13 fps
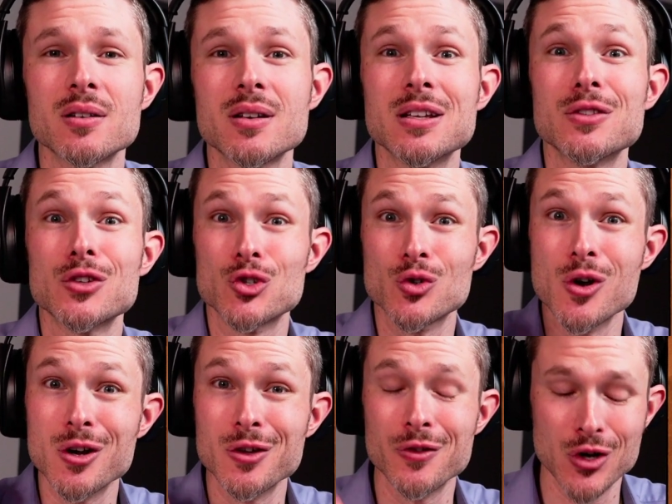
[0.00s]
in the
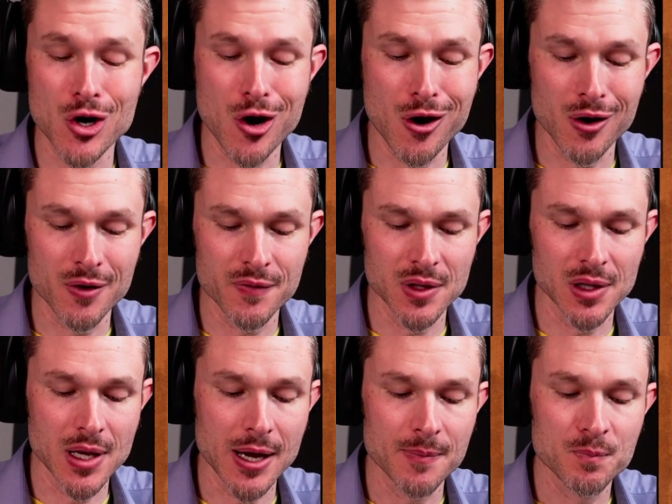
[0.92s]
trunk of the car, if you
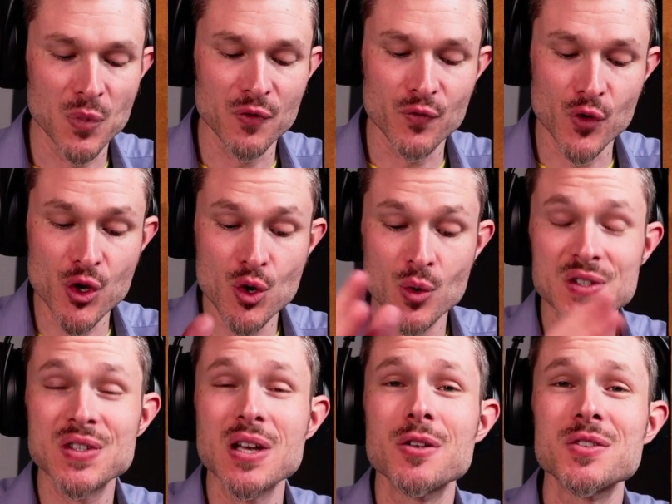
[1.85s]
like. But for you, it
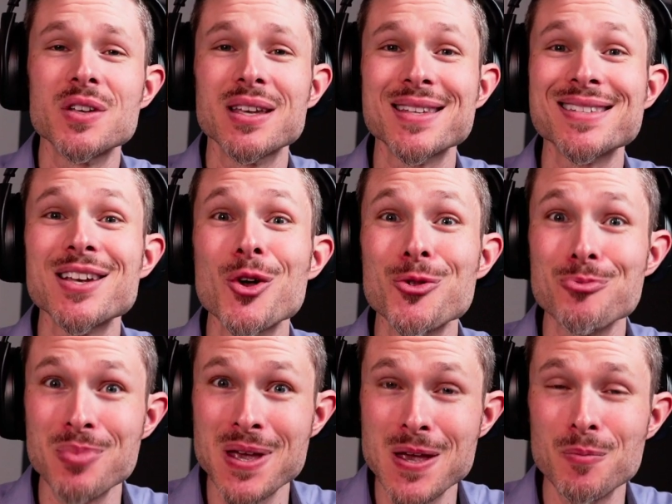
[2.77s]
sounds like it's other
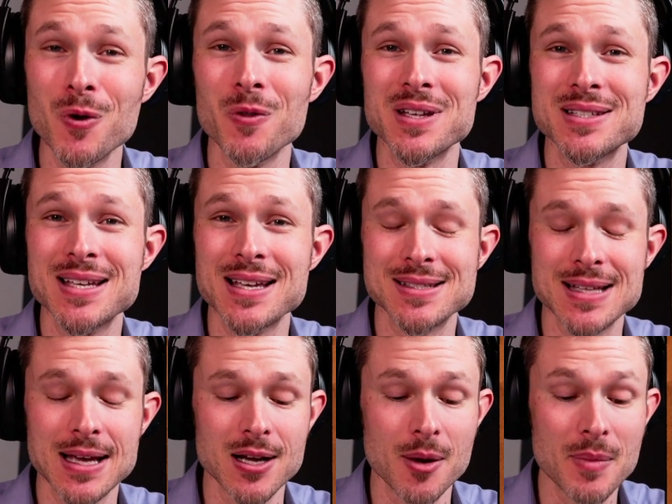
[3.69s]
people that takes
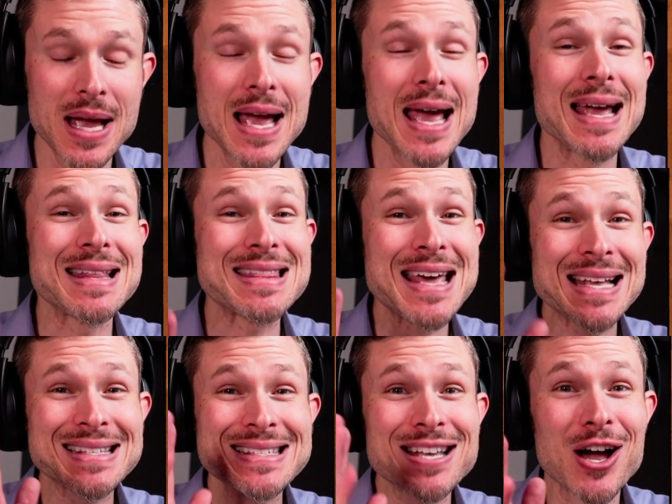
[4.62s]
that up, and
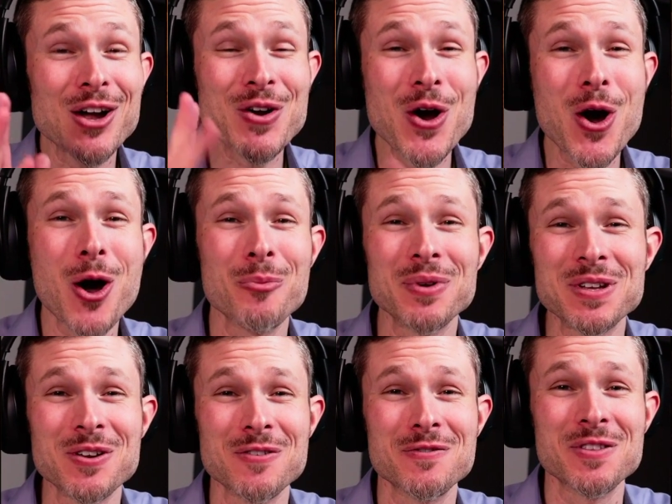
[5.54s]
that's not common
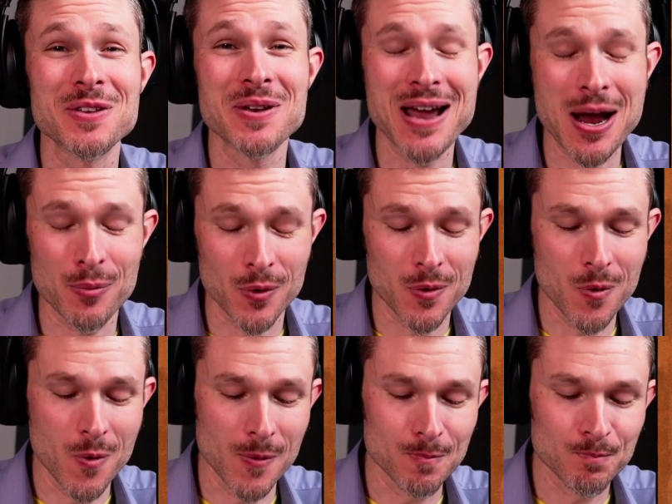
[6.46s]
here for the
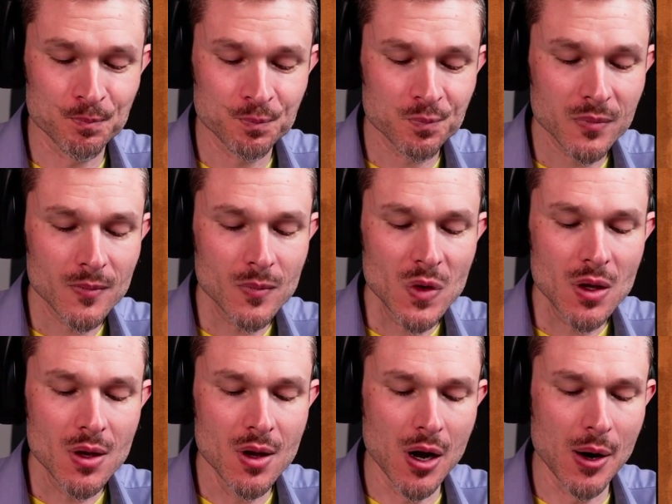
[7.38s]
Capricorn.
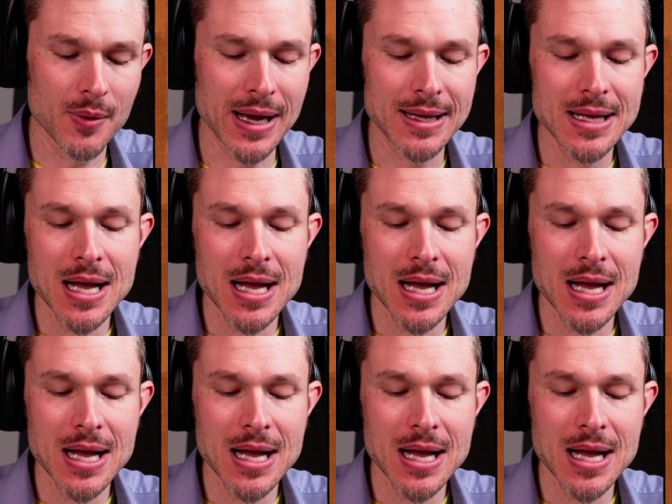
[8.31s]
All right.